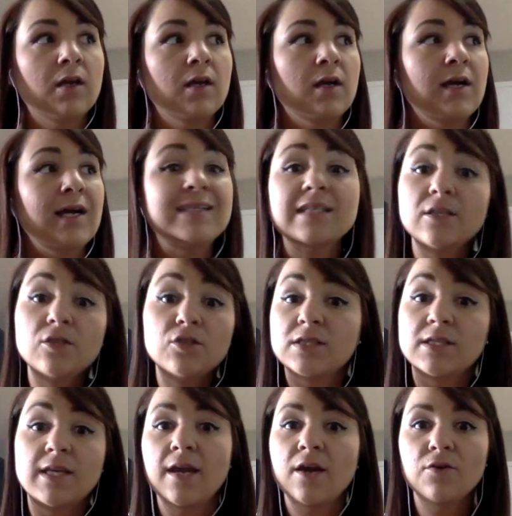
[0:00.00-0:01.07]
it's a little
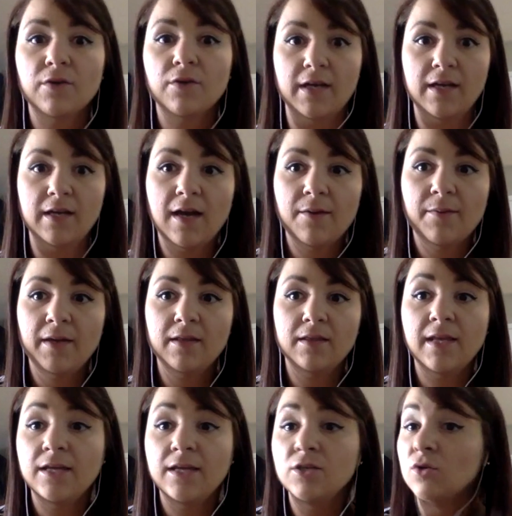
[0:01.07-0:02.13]
scary. I mean,
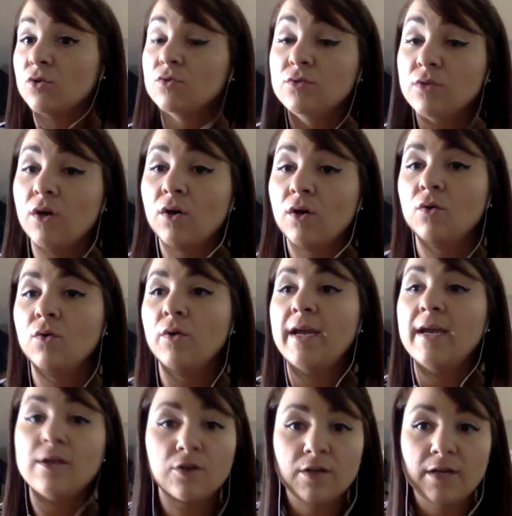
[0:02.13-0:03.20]
they don't know
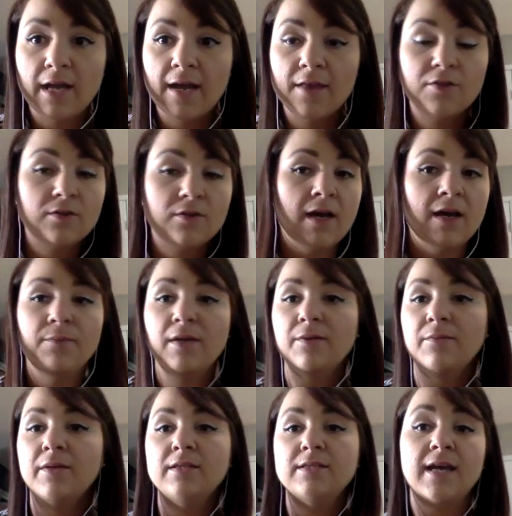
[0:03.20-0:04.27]
internet. They're not
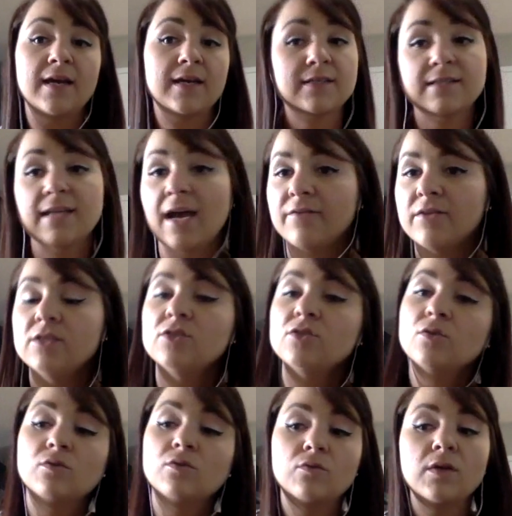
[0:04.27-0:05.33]
maybe tech savvy.
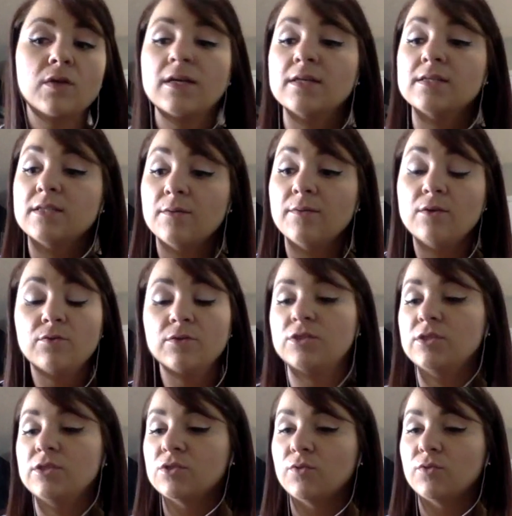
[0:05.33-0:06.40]
So it was
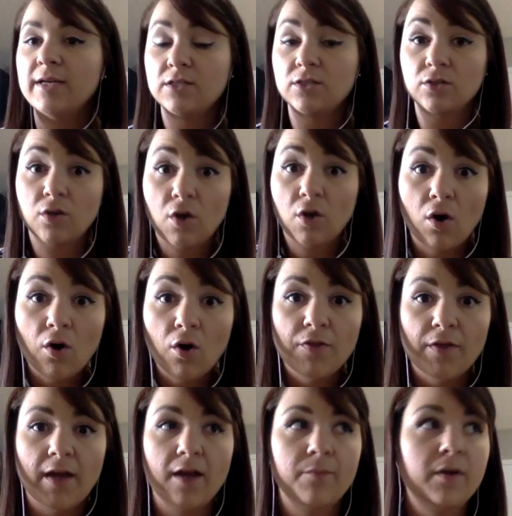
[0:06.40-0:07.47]
just great to call
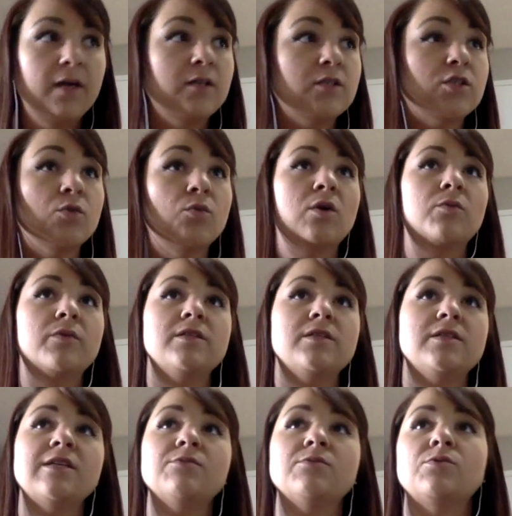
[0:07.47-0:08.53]
them. And so what we
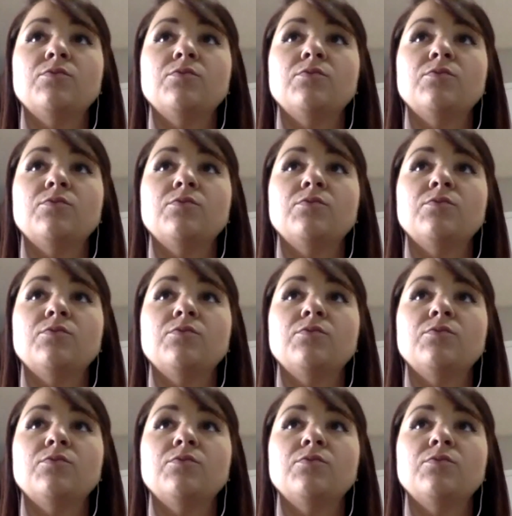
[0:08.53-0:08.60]
did was